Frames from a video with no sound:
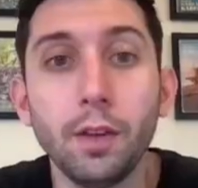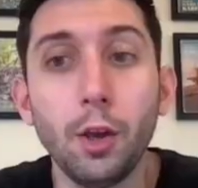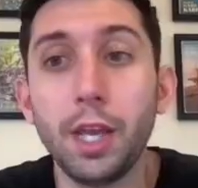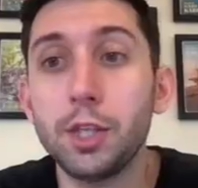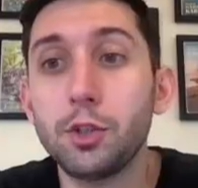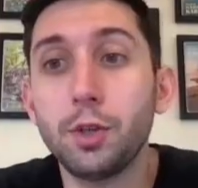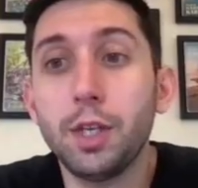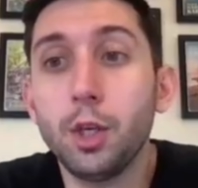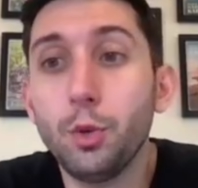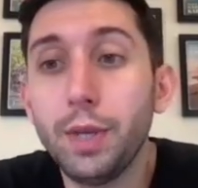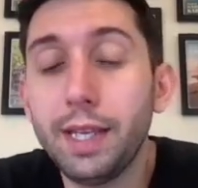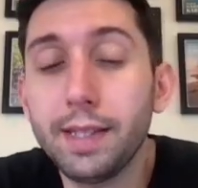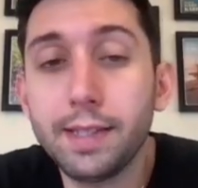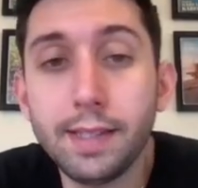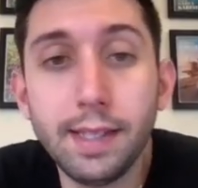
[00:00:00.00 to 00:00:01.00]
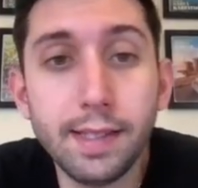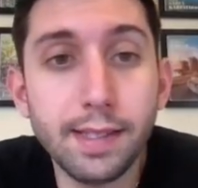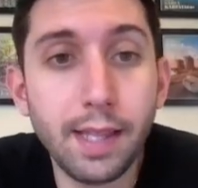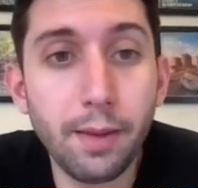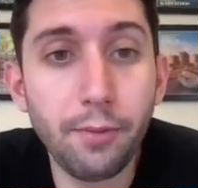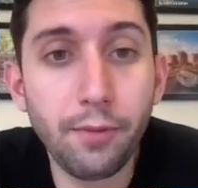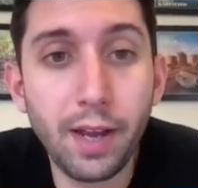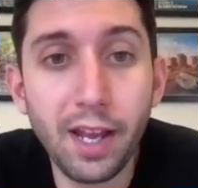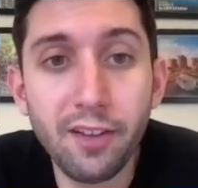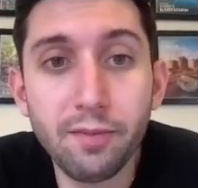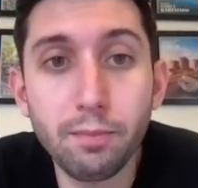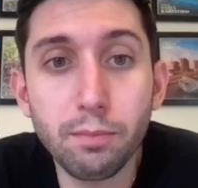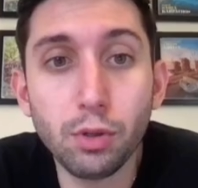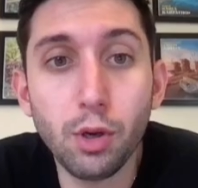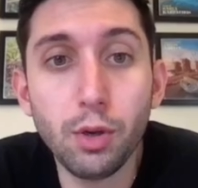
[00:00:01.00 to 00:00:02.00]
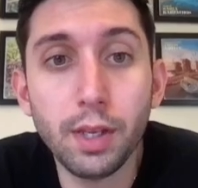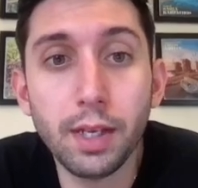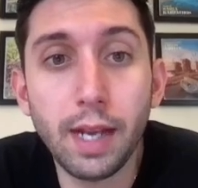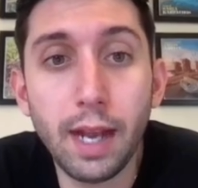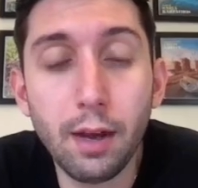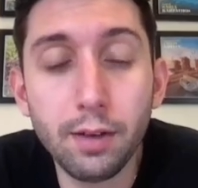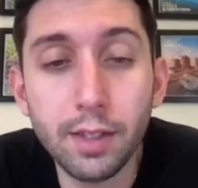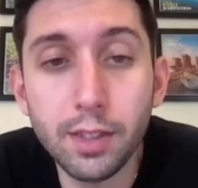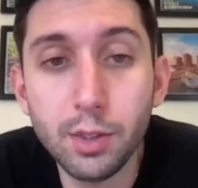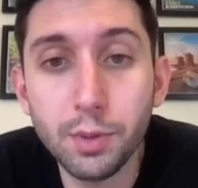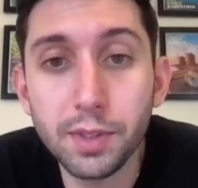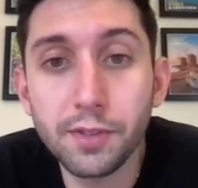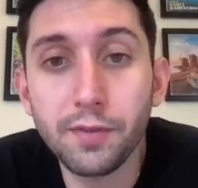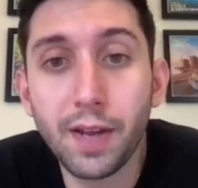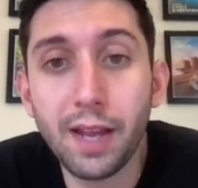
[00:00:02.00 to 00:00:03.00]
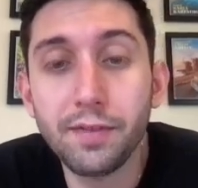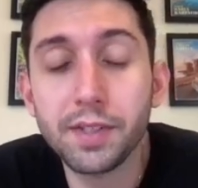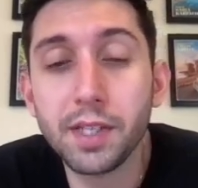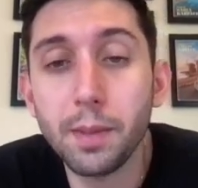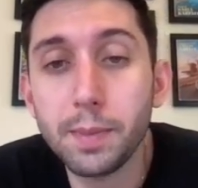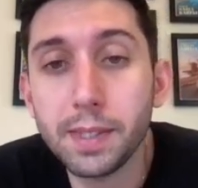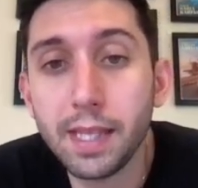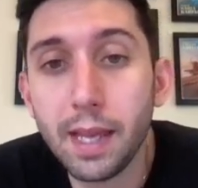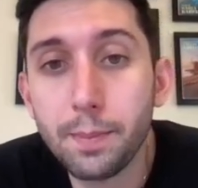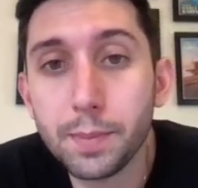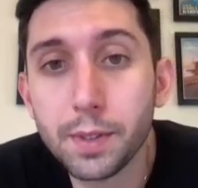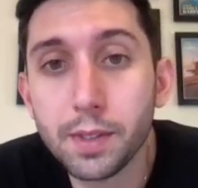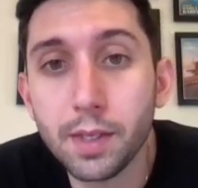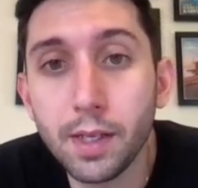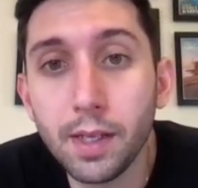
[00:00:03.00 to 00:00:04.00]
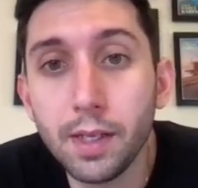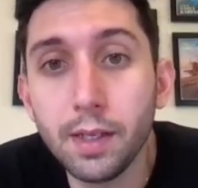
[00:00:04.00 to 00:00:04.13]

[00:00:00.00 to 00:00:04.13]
Okay, so here we can see step five broken out into its five sub steps.